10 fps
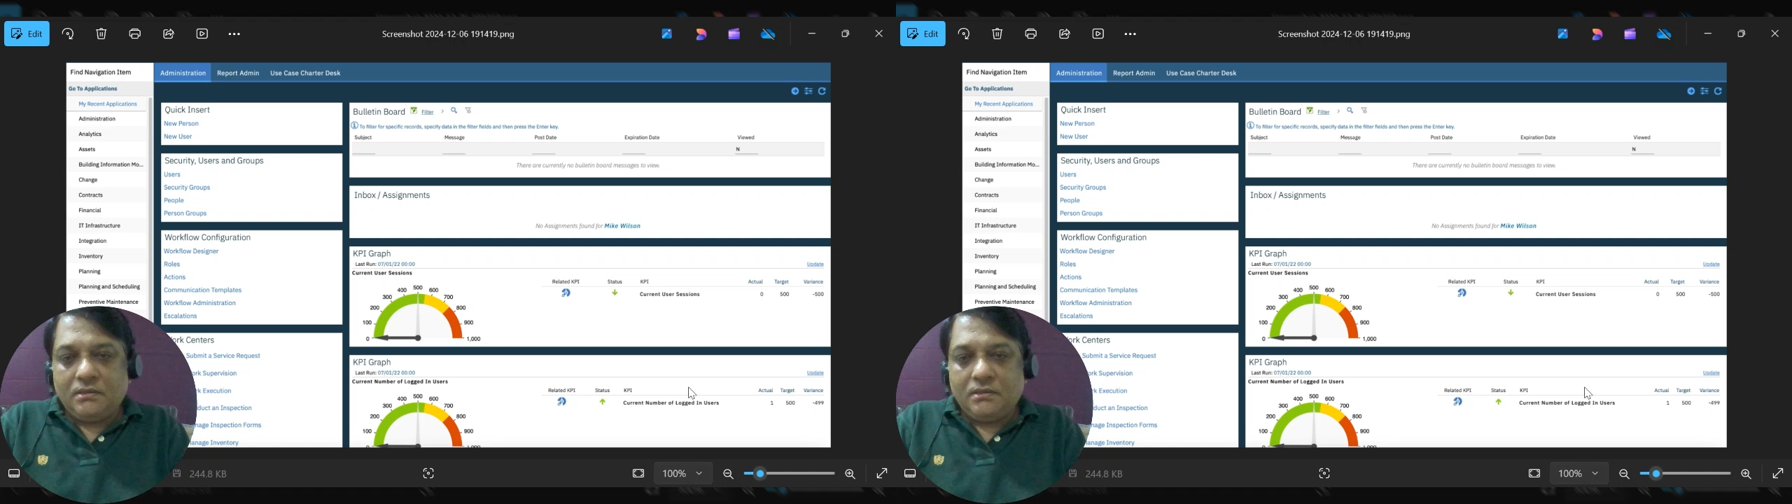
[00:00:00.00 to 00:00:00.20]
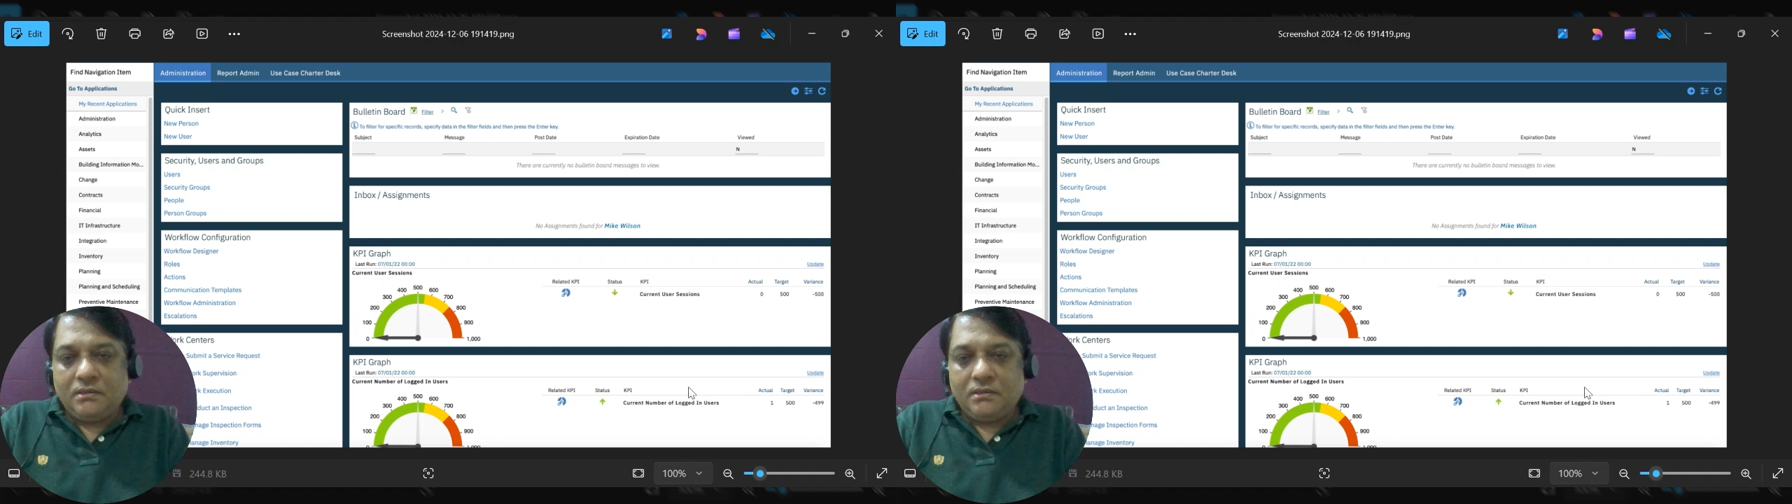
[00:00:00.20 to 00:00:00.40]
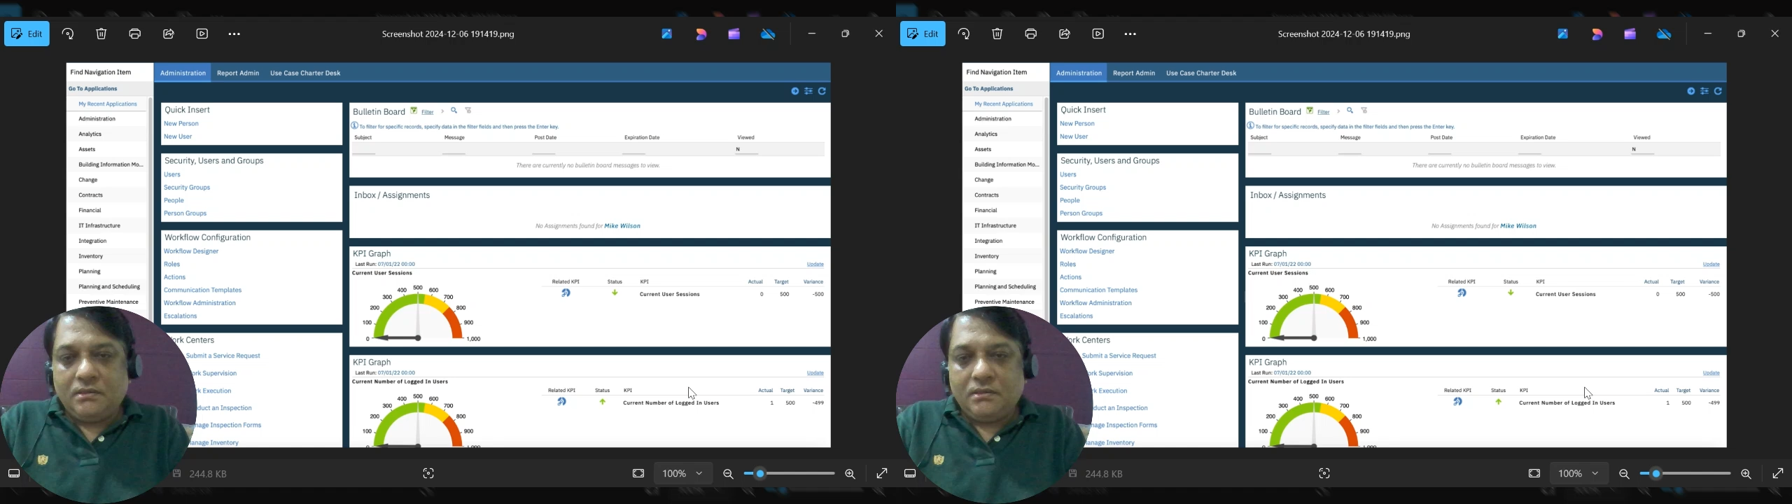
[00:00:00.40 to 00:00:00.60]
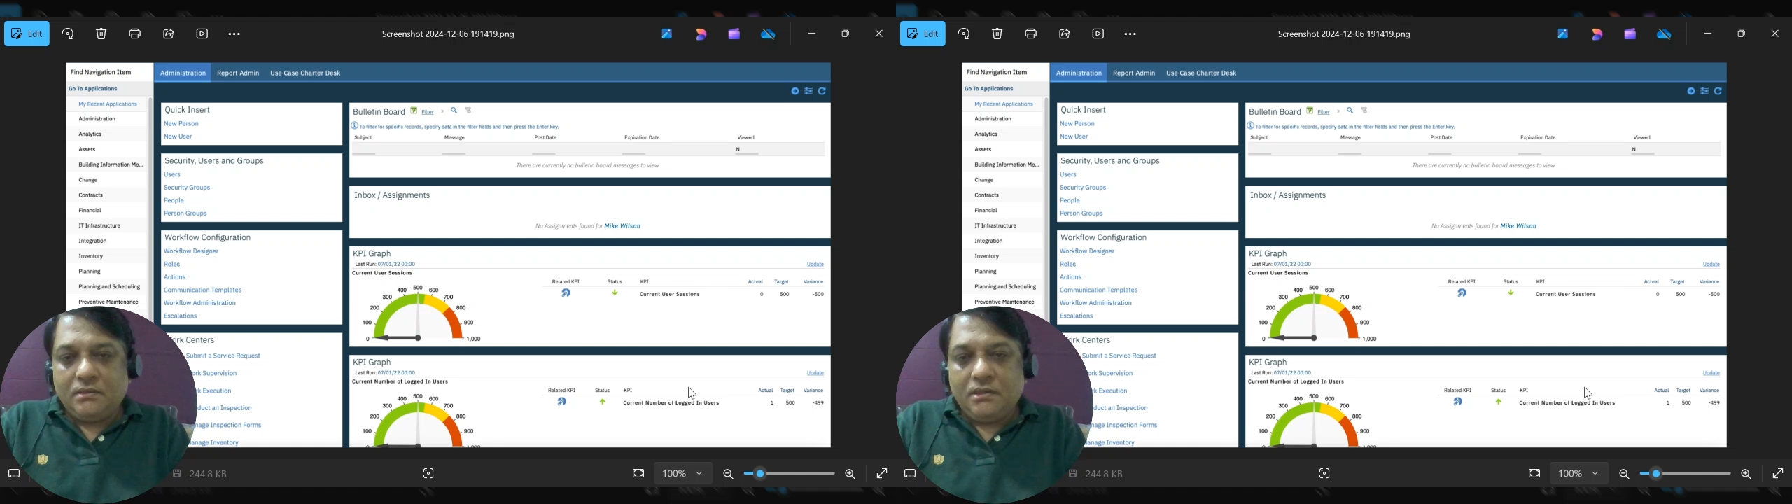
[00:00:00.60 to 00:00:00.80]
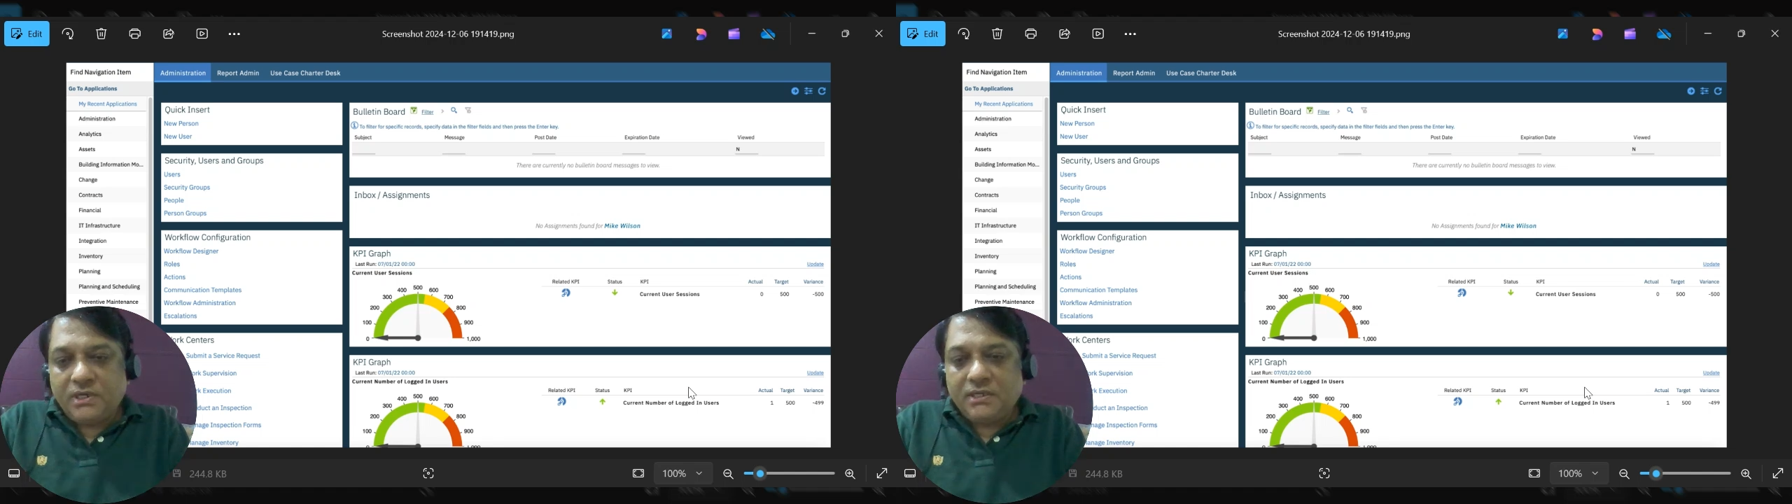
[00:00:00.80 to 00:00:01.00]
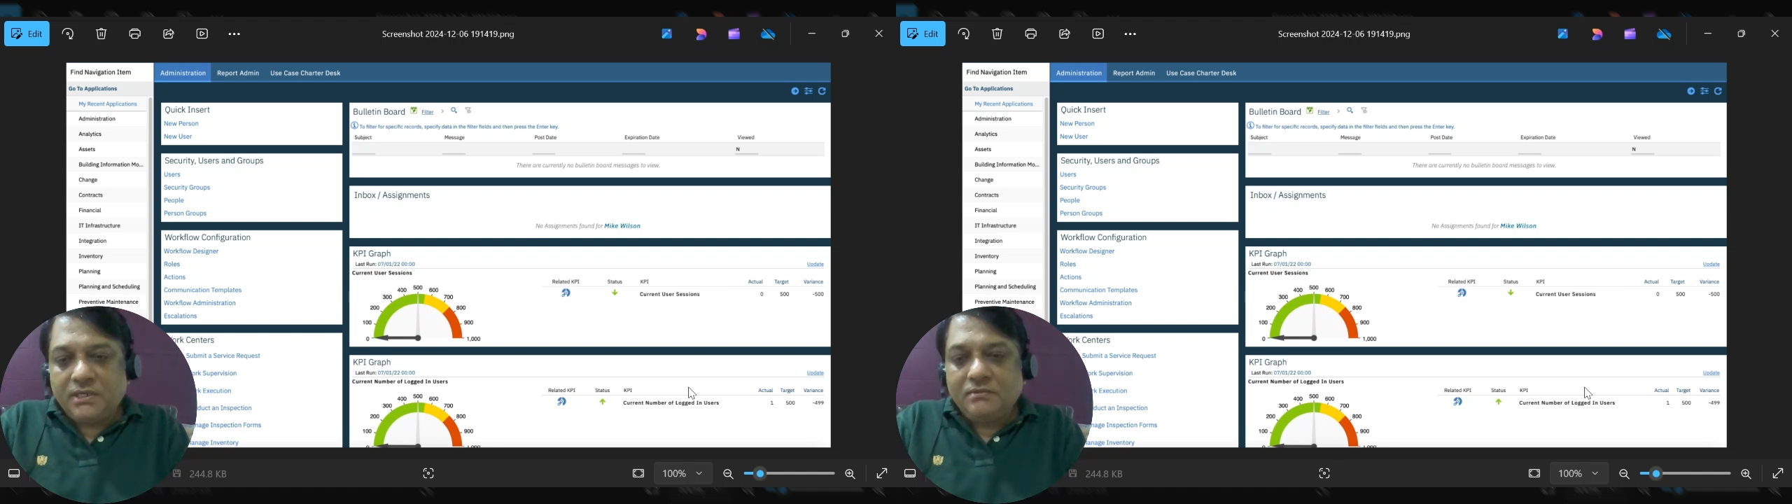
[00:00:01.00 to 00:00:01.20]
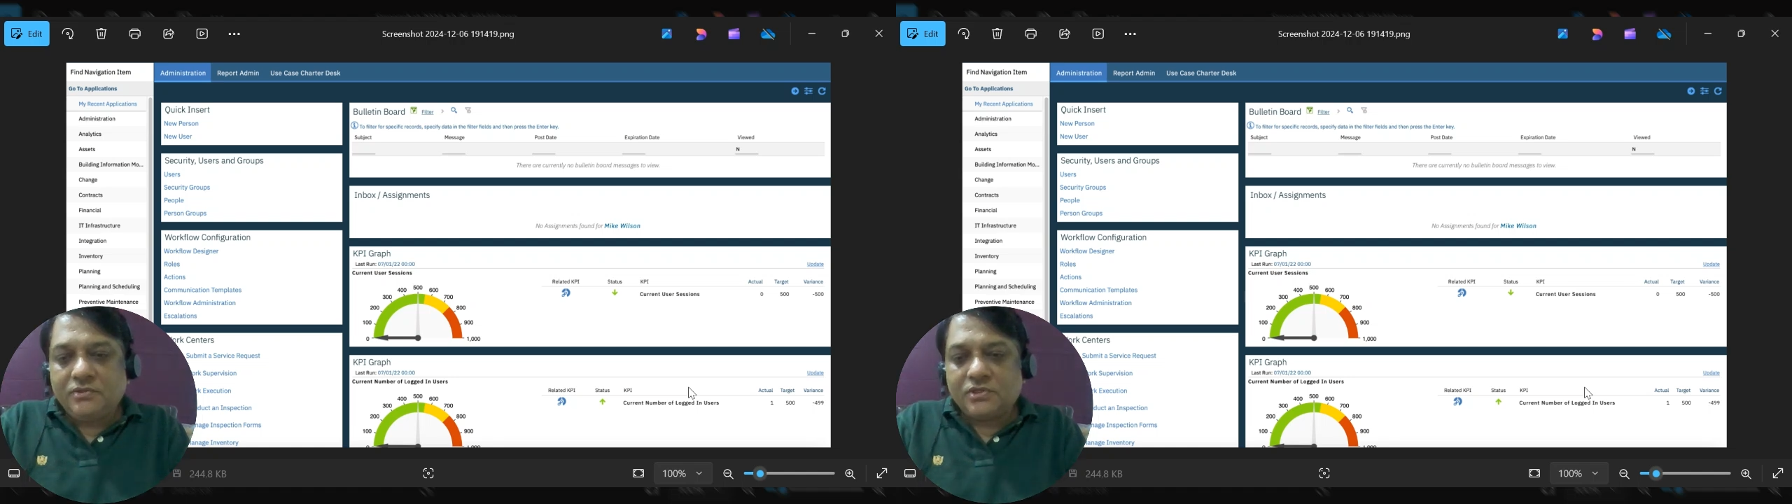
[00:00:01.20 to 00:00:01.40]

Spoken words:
Hello, everyone.